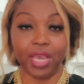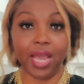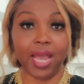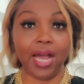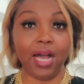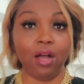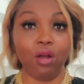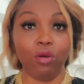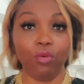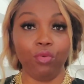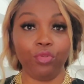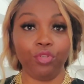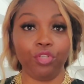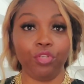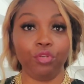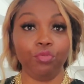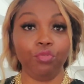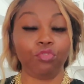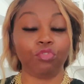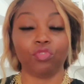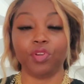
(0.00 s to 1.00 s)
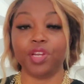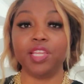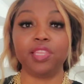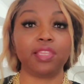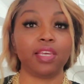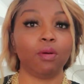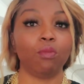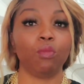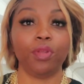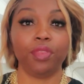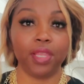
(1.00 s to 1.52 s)
how you greet
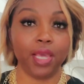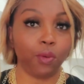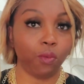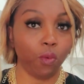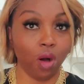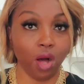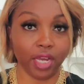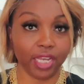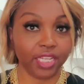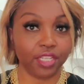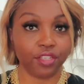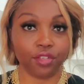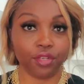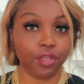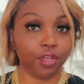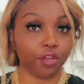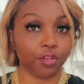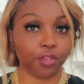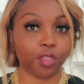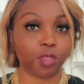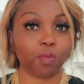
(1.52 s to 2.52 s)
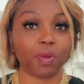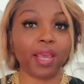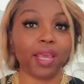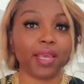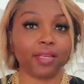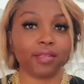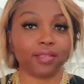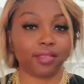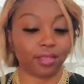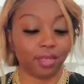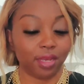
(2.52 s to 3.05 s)
them when they walk into your
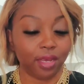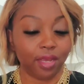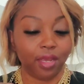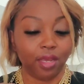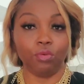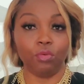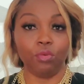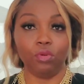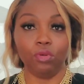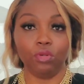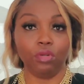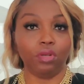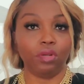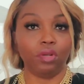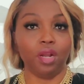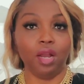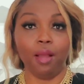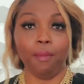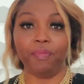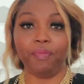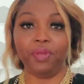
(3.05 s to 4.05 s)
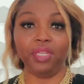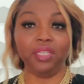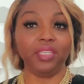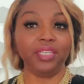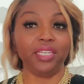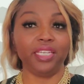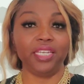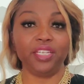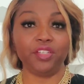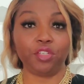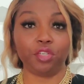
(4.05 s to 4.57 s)
space, your
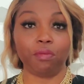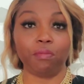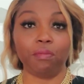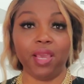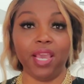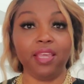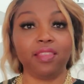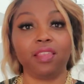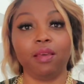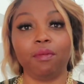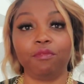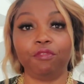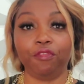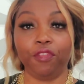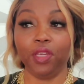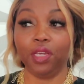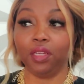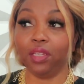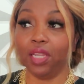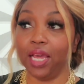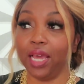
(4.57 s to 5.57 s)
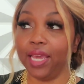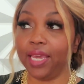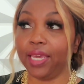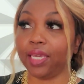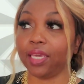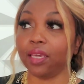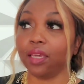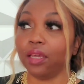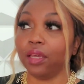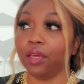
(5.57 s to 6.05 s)
ability to make them feel like